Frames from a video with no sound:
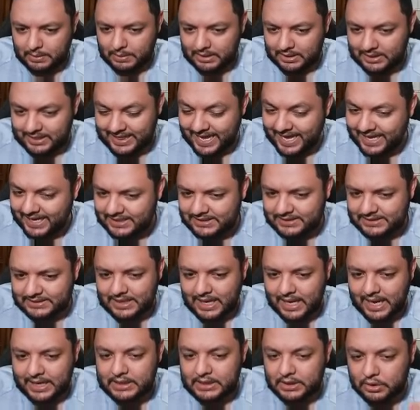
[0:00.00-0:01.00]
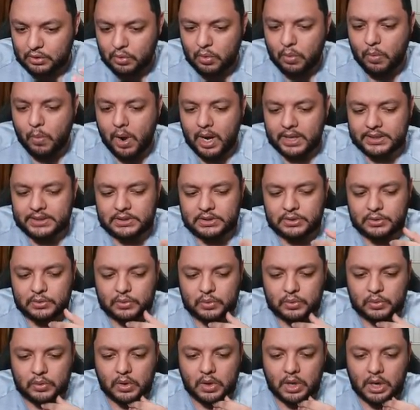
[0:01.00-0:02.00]
decks, I do want
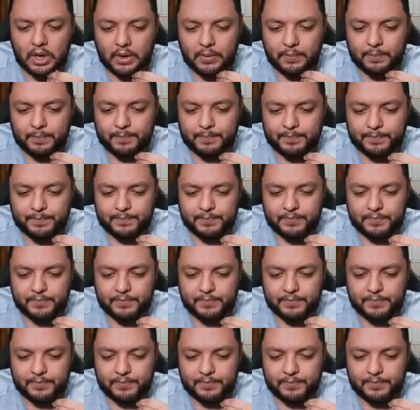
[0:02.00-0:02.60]
to um,